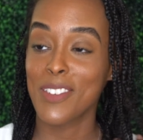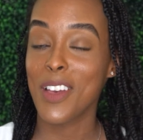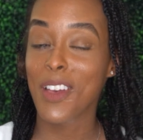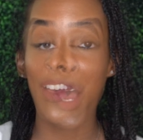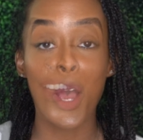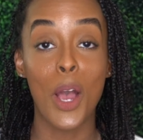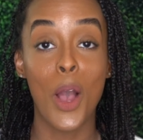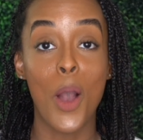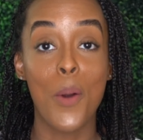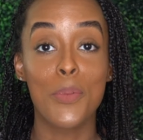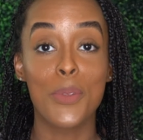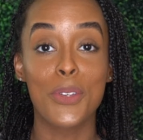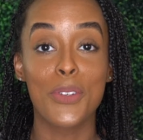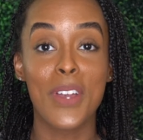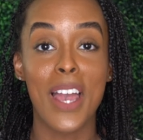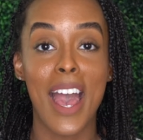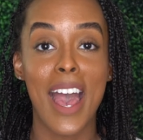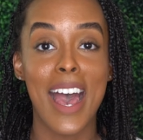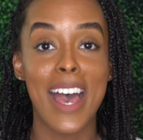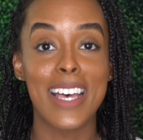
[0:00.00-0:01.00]
But I hope you
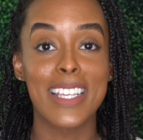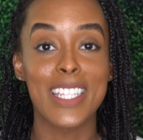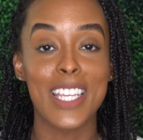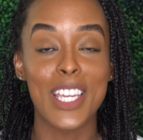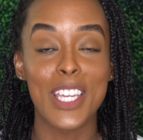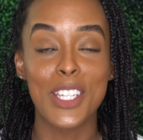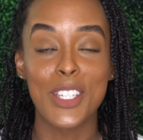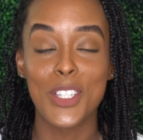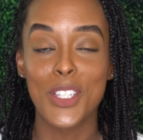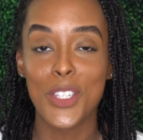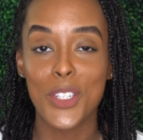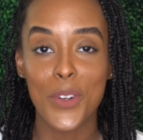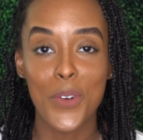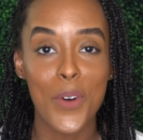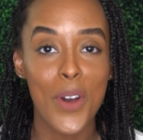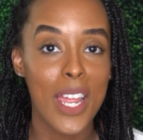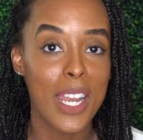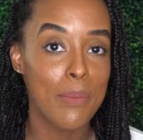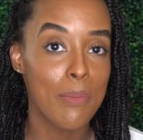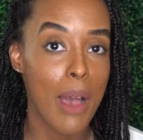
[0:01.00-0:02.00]
guys
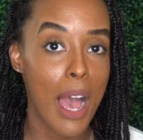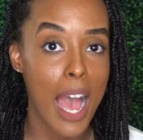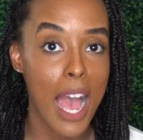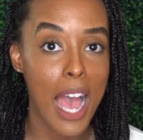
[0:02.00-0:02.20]
enjoyed